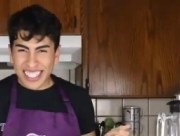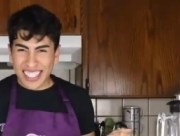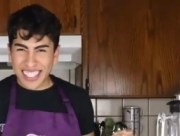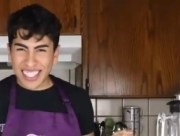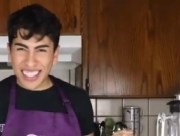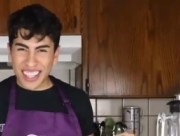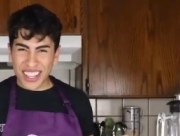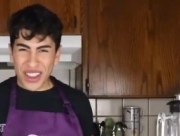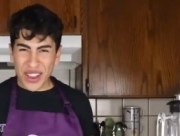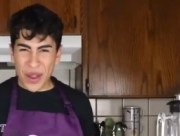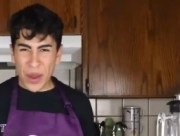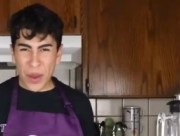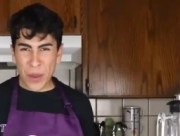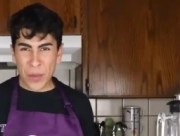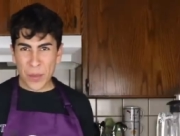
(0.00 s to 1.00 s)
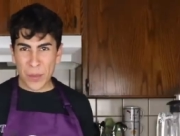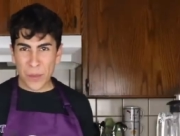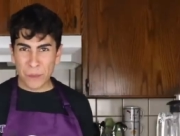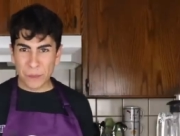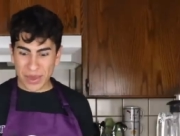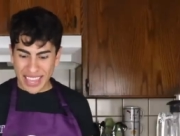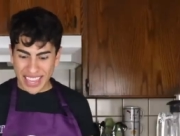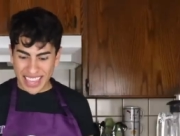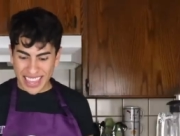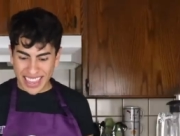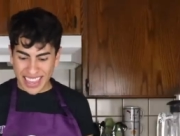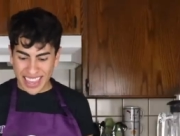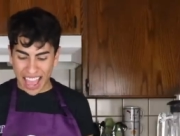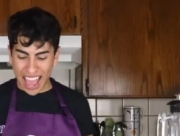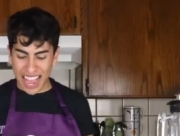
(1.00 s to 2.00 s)
Stupid.
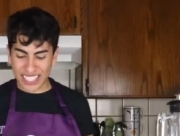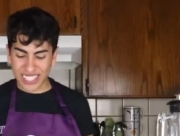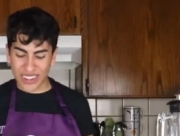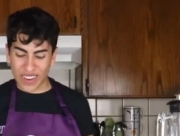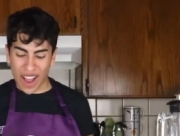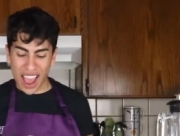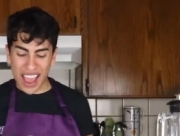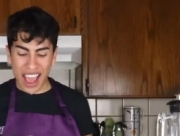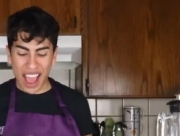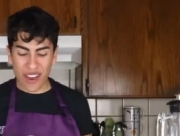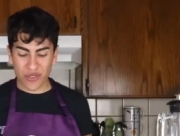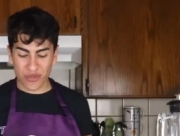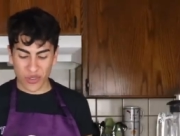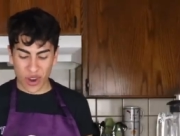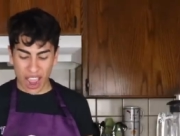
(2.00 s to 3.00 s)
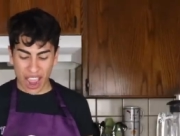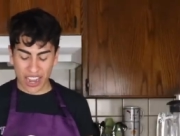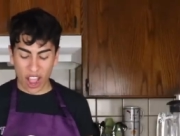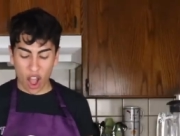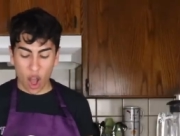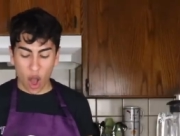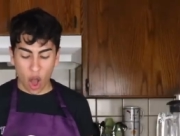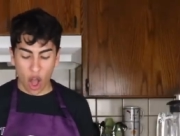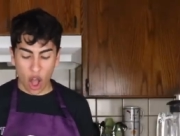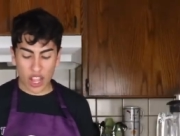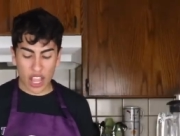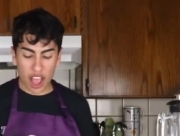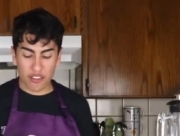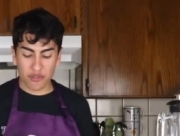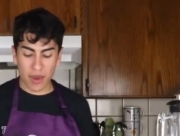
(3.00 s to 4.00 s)
So I have fried
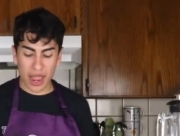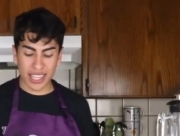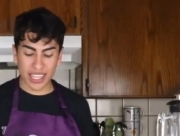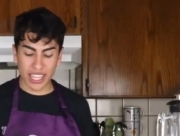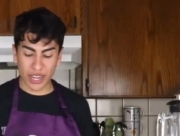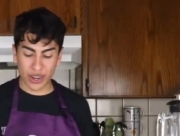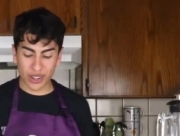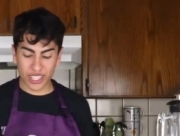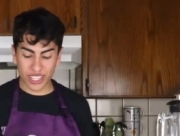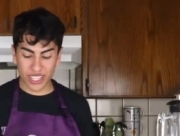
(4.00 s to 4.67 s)
all of my little